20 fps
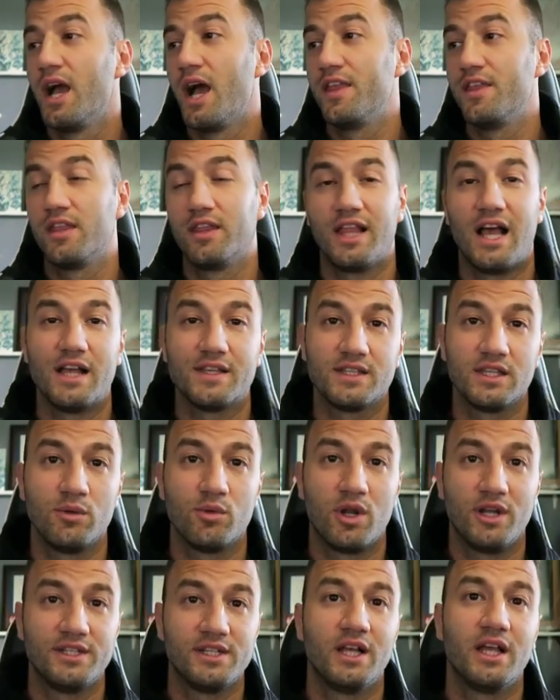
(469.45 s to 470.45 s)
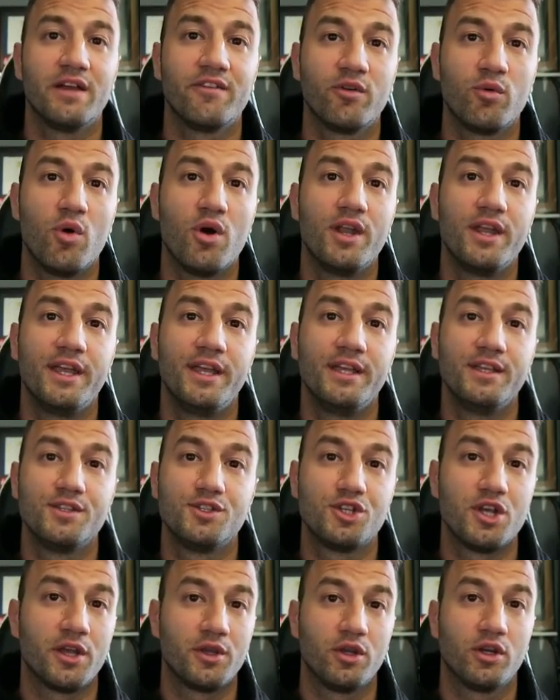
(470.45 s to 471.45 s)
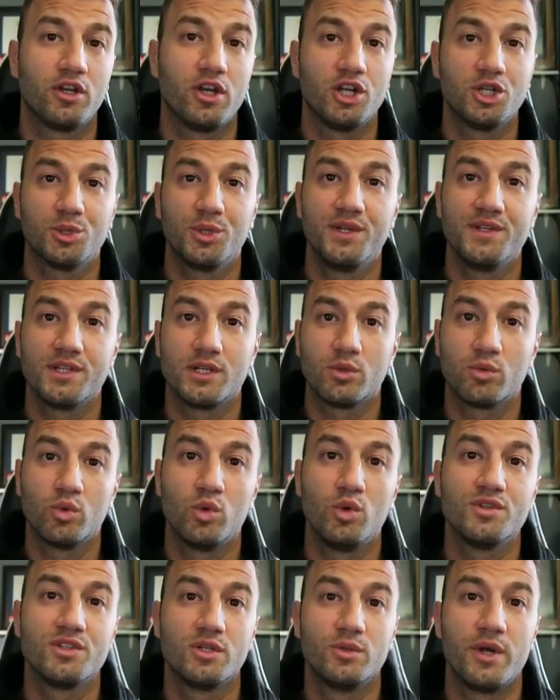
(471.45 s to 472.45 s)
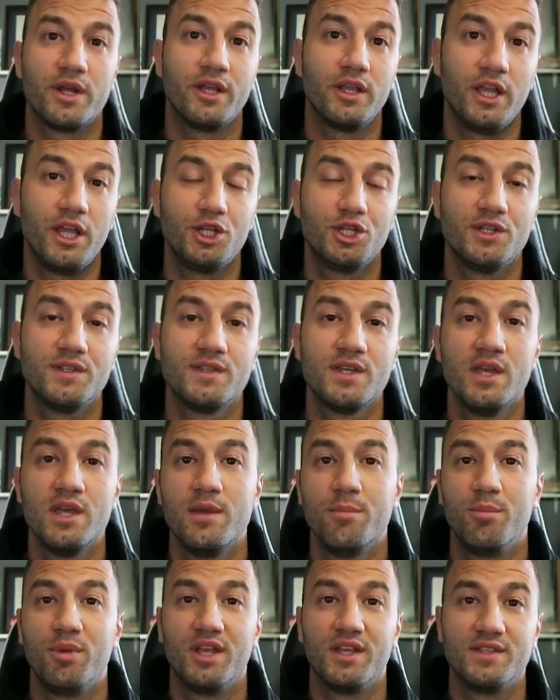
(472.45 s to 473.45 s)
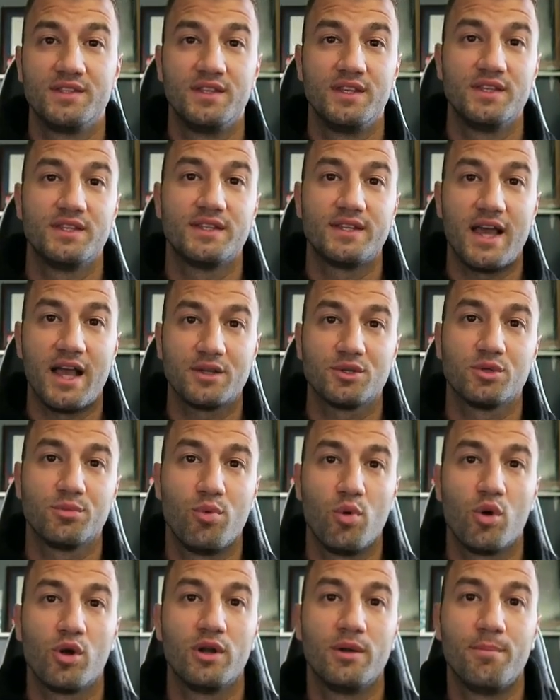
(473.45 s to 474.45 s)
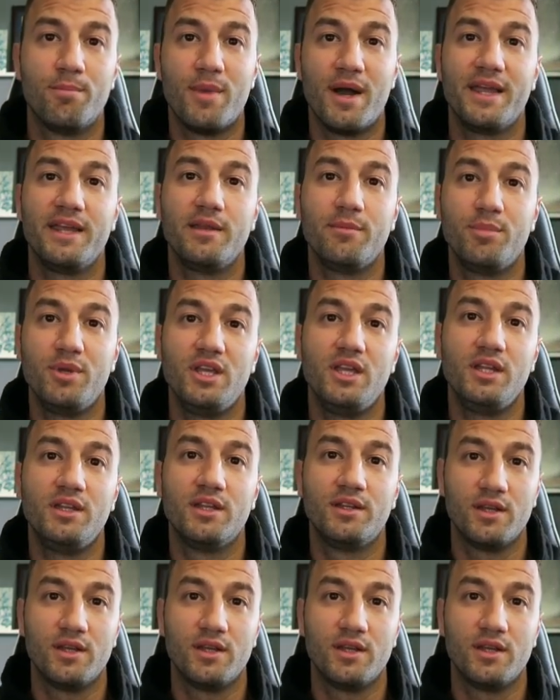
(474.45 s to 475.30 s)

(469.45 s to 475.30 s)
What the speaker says: And then lastly, what I tell everyone is check your country's rules and regulations, because this tax report might be